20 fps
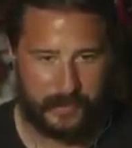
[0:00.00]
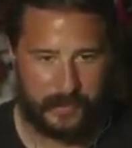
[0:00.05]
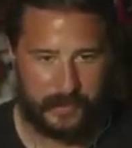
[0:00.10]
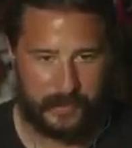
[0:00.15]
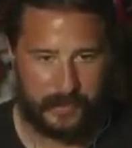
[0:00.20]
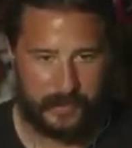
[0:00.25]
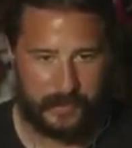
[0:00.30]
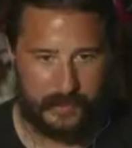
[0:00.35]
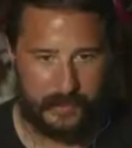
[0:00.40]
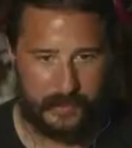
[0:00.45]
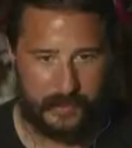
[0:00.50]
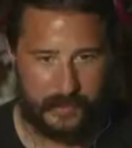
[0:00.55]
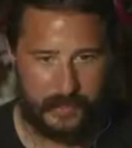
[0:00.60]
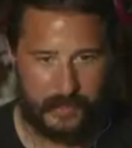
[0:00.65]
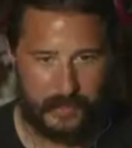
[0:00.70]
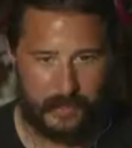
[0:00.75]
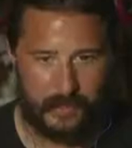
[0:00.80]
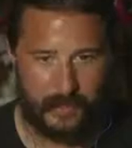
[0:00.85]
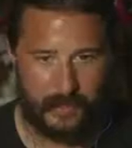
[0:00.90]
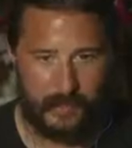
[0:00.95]
There we
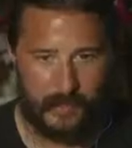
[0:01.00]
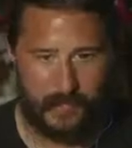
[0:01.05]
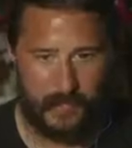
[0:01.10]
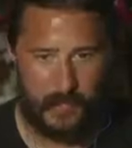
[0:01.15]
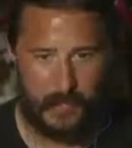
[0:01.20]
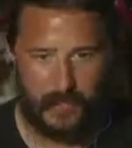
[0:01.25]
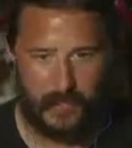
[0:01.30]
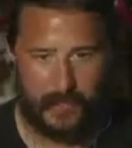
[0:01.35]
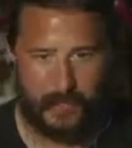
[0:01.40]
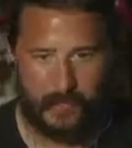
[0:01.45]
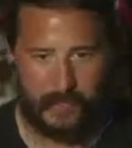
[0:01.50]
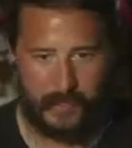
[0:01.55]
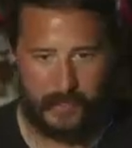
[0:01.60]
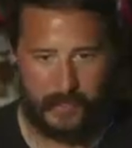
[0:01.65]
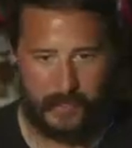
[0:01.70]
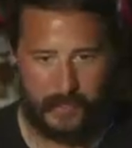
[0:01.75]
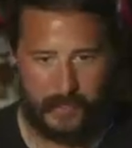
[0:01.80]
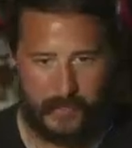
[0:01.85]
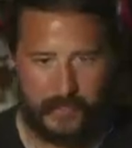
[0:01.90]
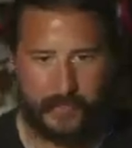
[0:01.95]
go. Come on.
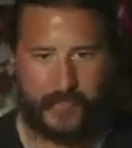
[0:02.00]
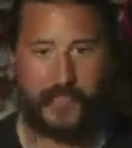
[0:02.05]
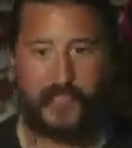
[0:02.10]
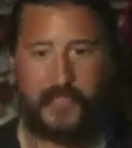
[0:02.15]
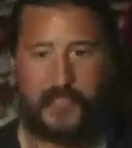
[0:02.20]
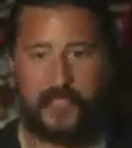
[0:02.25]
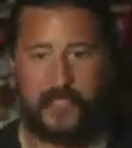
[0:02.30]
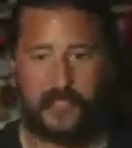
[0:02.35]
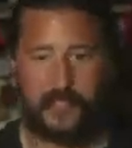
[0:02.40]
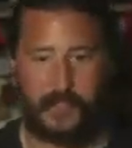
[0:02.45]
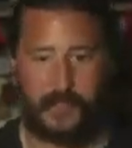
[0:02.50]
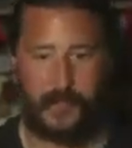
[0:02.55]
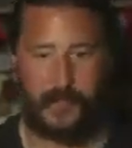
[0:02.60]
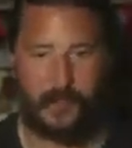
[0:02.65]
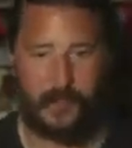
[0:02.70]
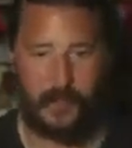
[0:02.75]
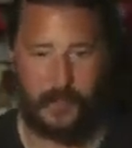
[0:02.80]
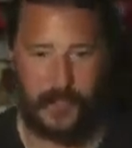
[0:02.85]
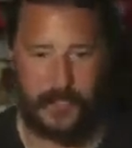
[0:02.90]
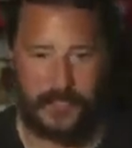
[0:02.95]
Oh,
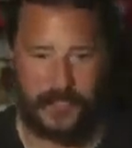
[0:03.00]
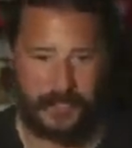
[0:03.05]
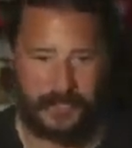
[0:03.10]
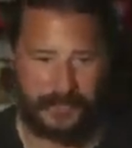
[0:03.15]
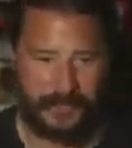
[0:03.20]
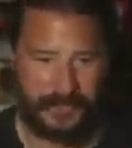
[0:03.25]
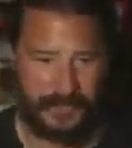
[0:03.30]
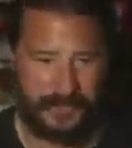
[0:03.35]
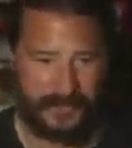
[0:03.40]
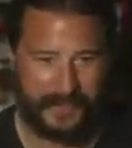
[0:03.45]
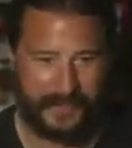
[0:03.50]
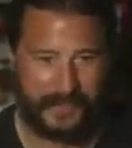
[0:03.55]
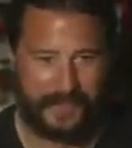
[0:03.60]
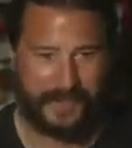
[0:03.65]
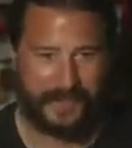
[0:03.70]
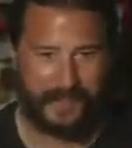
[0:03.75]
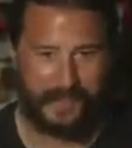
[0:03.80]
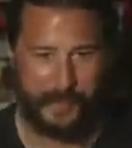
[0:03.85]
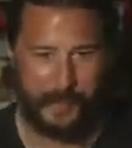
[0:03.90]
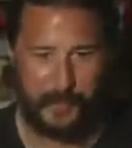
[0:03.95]
shoestring.
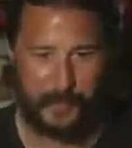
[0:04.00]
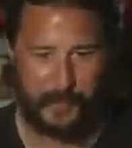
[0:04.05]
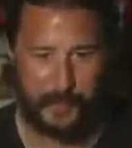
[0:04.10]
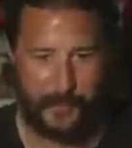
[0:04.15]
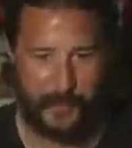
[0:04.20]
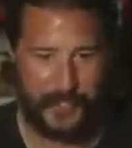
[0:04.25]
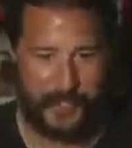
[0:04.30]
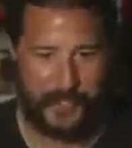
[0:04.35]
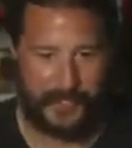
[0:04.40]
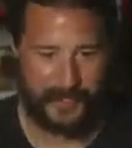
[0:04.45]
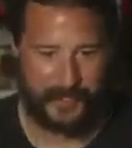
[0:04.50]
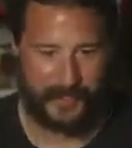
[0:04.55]
Shoestring.